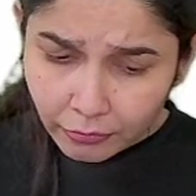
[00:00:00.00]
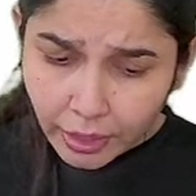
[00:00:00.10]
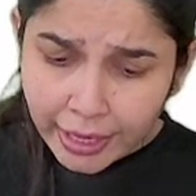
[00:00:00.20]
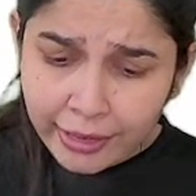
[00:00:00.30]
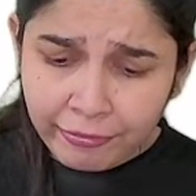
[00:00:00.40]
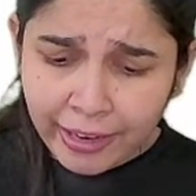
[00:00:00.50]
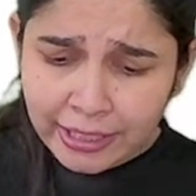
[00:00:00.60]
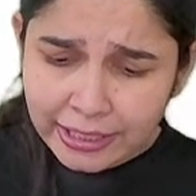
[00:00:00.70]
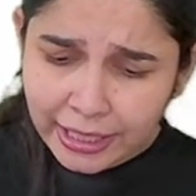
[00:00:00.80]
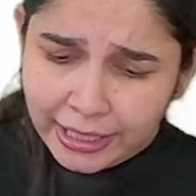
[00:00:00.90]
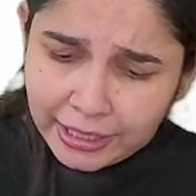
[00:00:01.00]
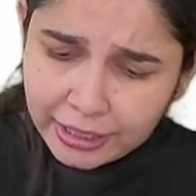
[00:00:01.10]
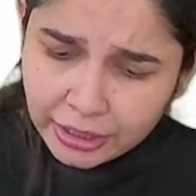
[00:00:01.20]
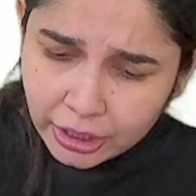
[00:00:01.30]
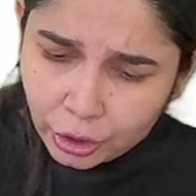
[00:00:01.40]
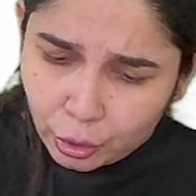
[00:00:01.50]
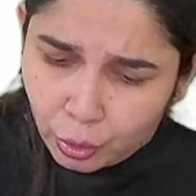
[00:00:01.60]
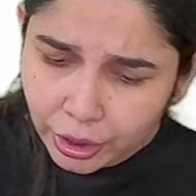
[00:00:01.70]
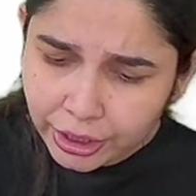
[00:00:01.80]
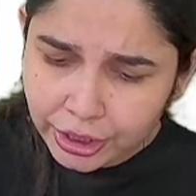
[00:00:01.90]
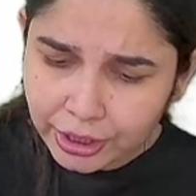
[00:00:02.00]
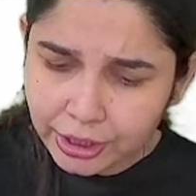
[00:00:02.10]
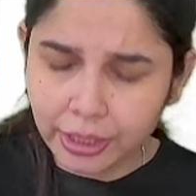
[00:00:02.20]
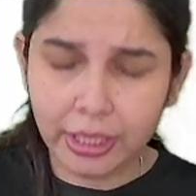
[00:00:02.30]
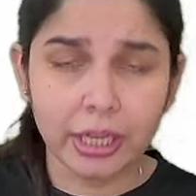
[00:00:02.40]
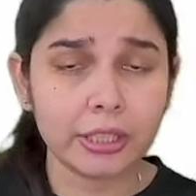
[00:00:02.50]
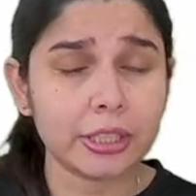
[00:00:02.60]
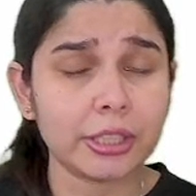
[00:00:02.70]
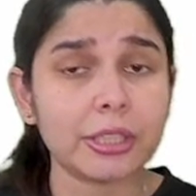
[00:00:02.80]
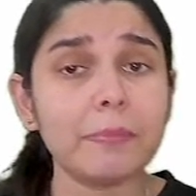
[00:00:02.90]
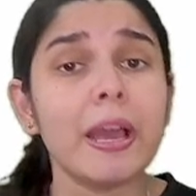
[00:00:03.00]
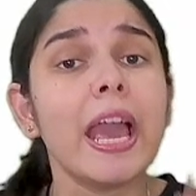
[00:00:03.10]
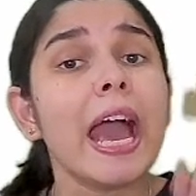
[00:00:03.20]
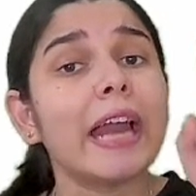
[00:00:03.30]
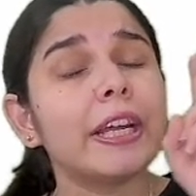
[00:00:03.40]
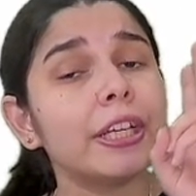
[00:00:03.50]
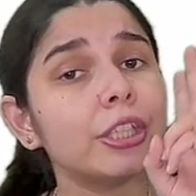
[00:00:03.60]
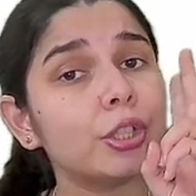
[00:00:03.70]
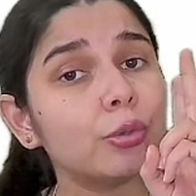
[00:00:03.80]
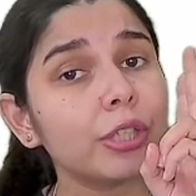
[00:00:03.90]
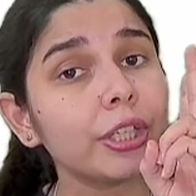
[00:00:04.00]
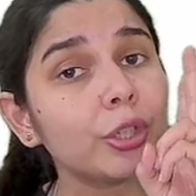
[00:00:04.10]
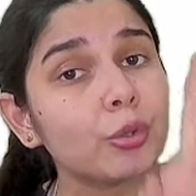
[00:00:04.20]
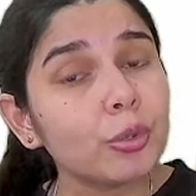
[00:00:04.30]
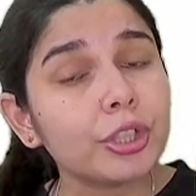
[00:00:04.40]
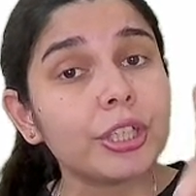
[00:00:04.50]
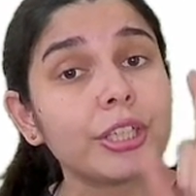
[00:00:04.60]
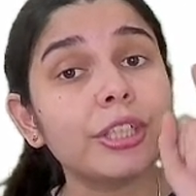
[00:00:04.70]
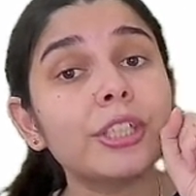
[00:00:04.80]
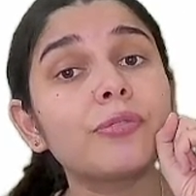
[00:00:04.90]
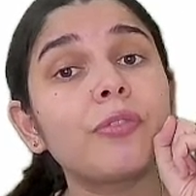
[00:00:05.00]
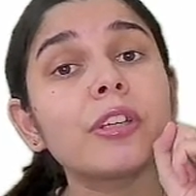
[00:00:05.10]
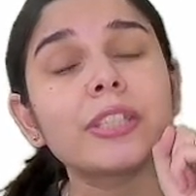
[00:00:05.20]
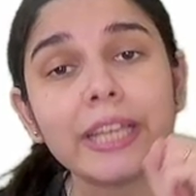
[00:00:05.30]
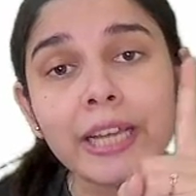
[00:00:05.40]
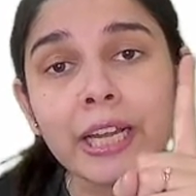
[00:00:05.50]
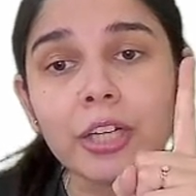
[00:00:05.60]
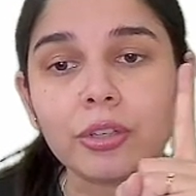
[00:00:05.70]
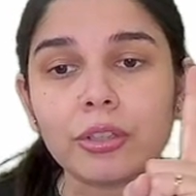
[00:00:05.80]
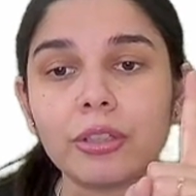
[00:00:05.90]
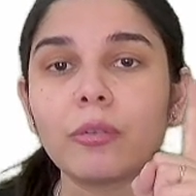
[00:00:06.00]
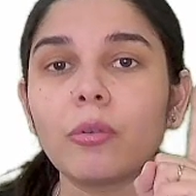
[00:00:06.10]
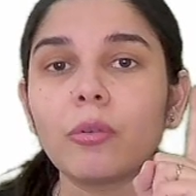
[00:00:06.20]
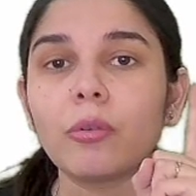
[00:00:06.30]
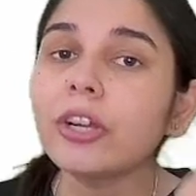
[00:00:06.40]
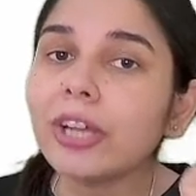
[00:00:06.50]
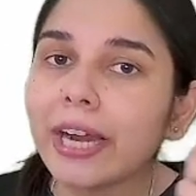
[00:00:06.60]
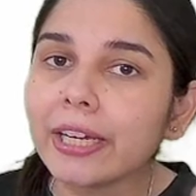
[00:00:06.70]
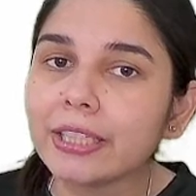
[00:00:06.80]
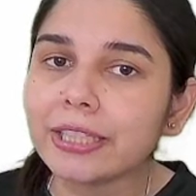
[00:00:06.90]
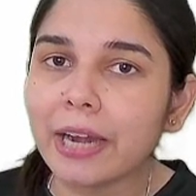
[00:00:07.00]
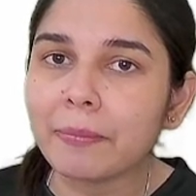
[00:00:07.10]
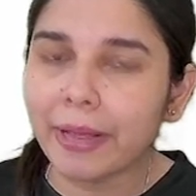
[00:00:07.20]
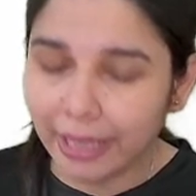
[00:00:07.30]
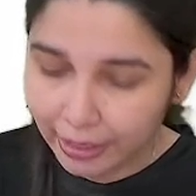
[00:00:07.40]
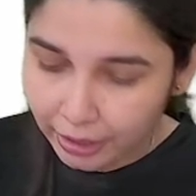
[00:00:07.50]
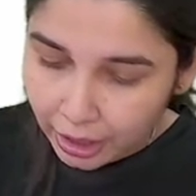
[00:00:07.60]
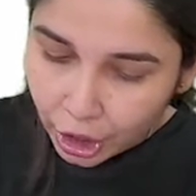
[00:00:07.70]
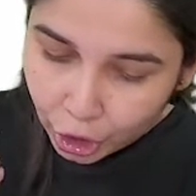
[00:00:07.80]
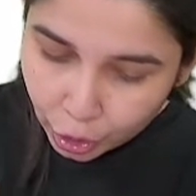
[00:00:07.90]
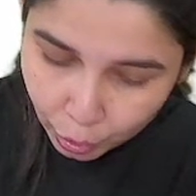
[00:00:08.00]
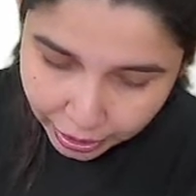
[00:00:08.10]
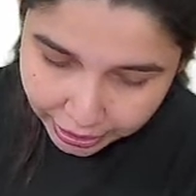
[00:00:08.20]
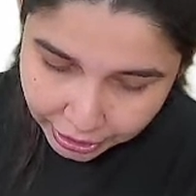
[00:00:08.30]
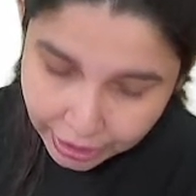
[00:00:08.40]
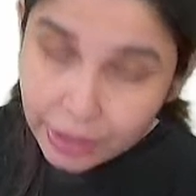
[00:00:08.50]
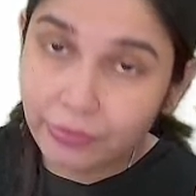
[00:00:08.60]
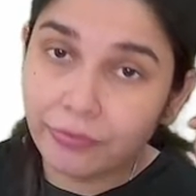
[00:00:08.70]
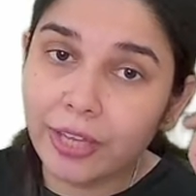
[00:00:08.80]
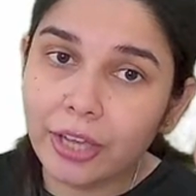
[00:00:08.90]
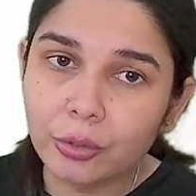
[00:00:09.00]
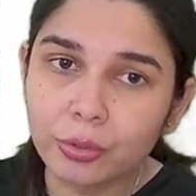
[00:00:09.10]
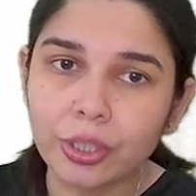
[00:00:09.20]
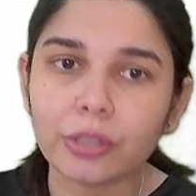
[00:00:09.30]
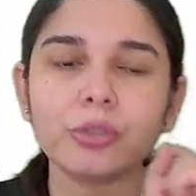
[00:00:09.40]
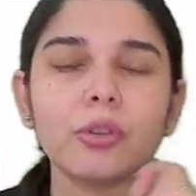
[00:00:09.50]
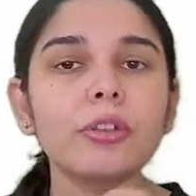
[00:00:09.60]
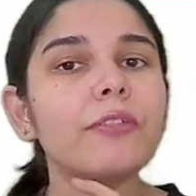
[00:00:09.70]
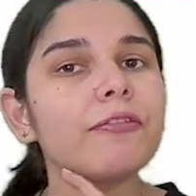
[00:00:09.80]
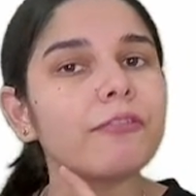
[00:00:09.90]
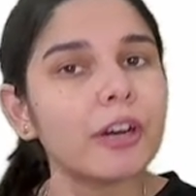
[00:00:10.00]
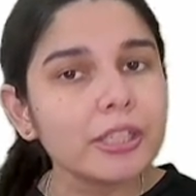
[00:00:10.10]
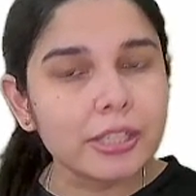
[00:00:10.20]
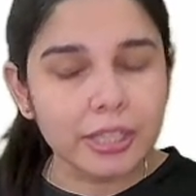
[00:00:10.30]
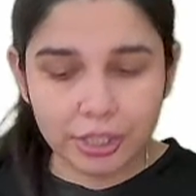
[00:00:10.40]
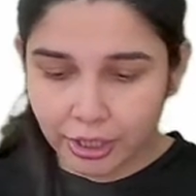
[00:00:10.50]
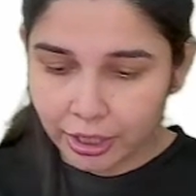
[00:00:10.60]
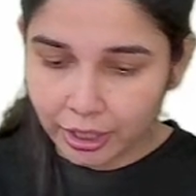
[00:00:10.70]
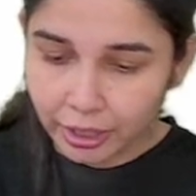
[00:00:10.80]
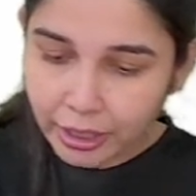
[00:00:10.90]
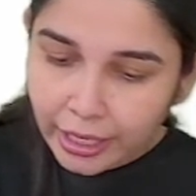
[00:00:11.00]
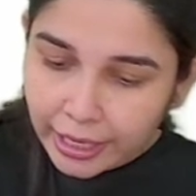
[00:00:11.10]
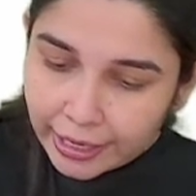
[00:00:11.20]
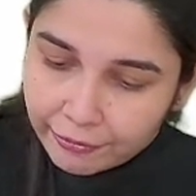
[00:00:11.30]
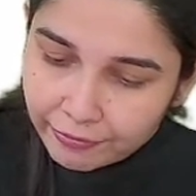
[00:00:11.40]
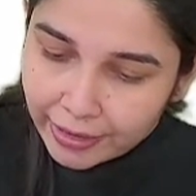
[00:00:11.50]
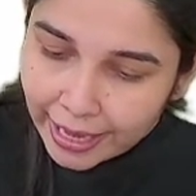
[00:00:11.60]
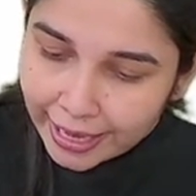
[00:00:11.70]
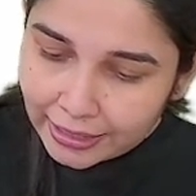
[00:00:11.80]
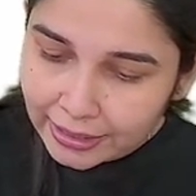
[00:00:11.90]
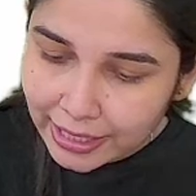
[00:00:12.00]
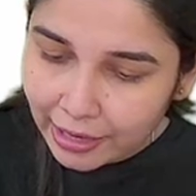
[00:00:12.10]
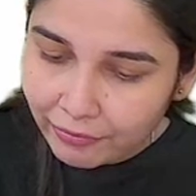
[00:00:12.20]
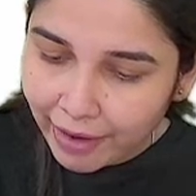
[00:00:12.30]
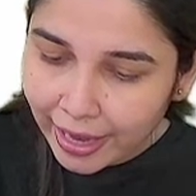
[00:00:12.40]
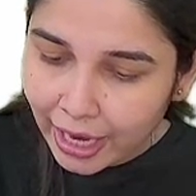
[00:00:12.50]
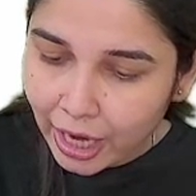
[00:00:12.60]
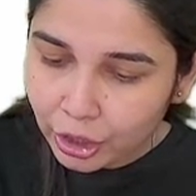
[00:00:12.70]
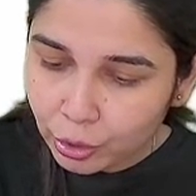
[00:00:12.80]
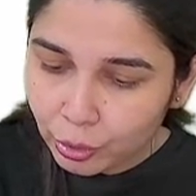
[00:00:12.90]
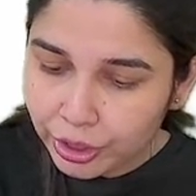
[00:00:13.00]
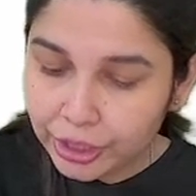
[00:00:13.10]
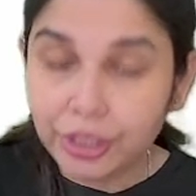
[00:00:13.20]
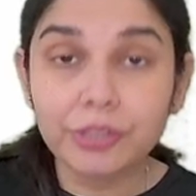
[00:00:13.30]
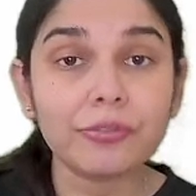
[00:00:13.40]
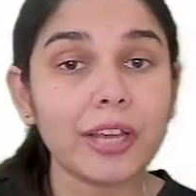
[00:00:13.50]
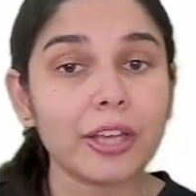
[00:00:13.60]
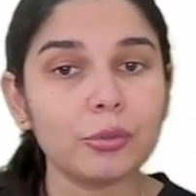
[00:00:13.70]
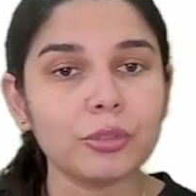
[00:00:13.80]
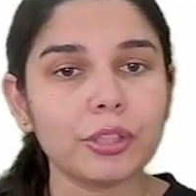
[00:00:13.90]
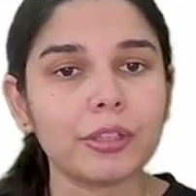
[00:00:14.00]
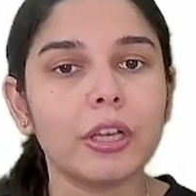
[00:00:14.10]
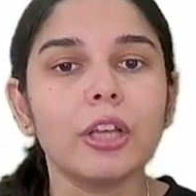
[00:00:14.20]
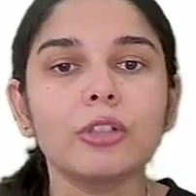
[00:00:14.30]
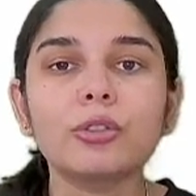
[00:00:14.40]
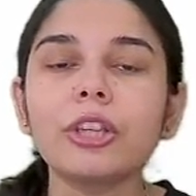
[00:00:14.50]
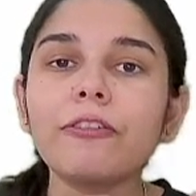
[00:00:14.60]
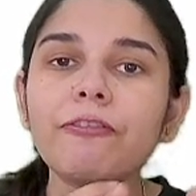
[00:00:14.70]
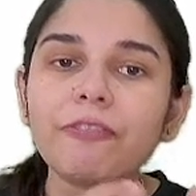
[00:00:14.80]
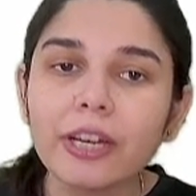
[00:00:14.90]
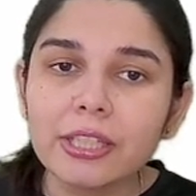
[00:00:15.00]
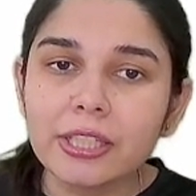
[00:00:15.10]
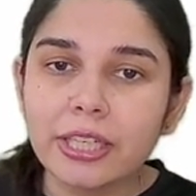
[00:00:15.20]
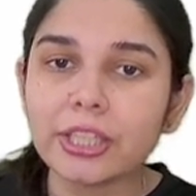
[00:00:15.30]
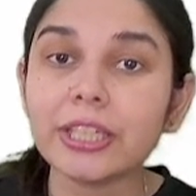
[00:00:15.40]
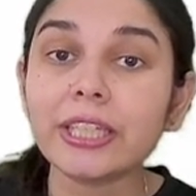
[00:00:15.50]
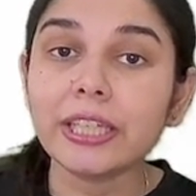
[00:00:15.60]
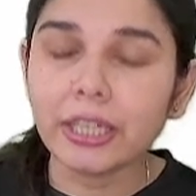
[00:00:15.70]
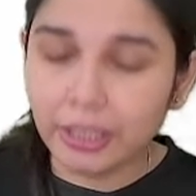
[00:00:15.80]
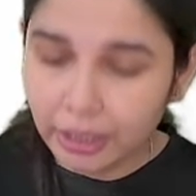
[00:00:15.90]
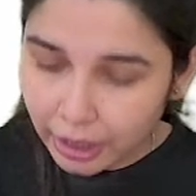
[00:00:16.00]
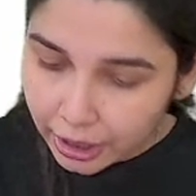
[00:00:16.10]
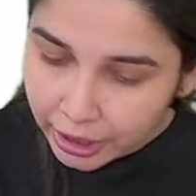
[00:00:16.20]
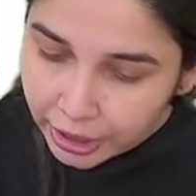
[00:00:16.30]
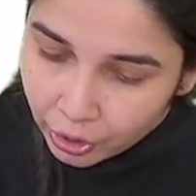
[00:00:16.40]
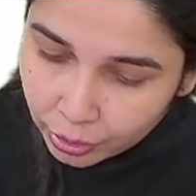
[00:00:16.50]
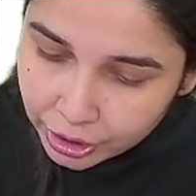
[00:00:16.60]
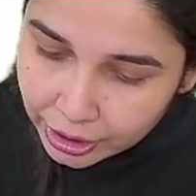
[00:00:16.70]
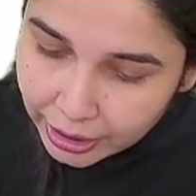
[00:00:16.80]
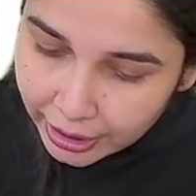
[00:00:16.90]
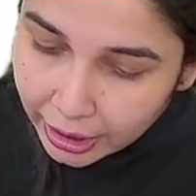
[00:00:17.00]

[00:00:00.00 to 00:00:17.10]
if I say that it's a two-digit system and it is using two digits for single tooth, what do you understand by that? Two digits we are using. So the first digit here, if X and Y are two digits we are using. So the first digit here denotes the